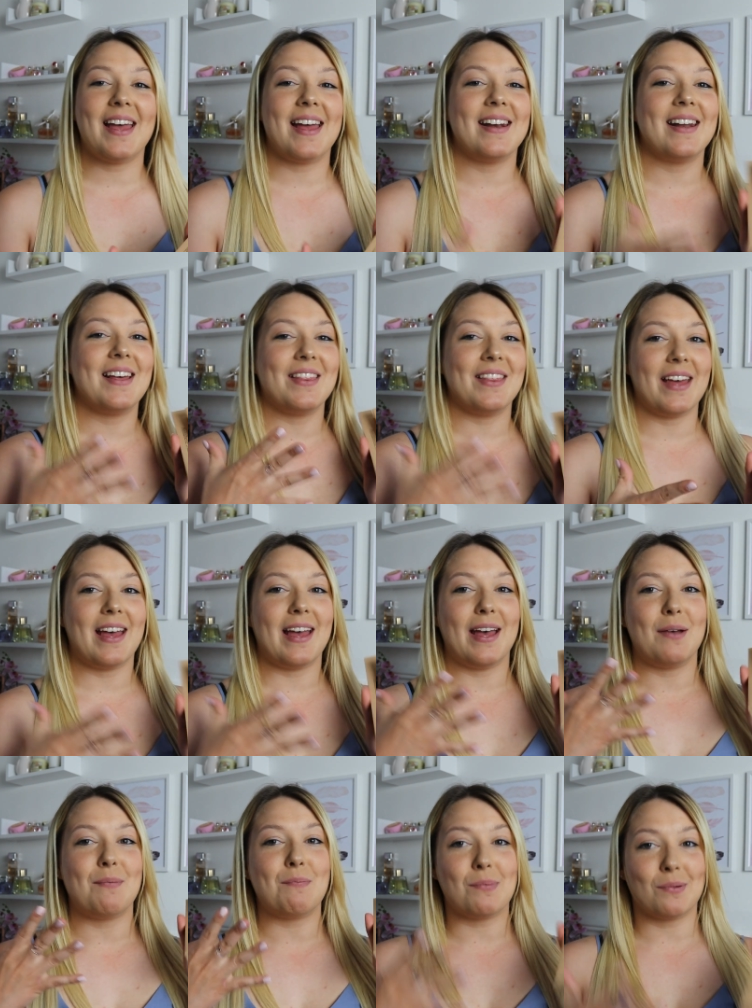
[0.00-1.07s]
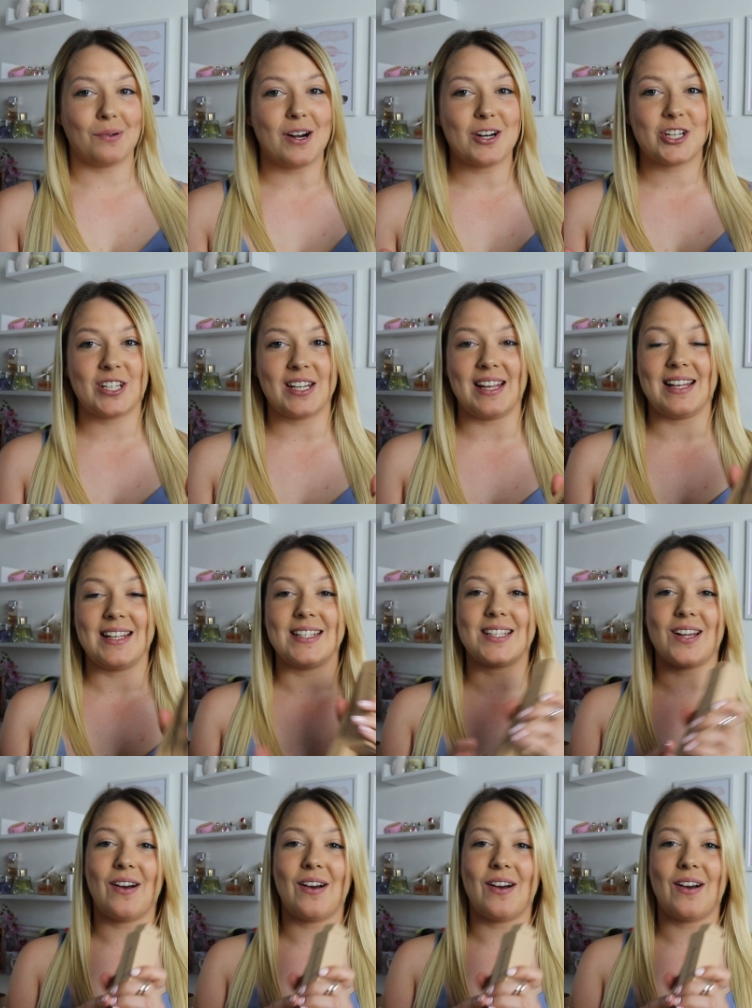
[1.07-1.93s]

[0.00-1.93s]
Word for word: then their brushes.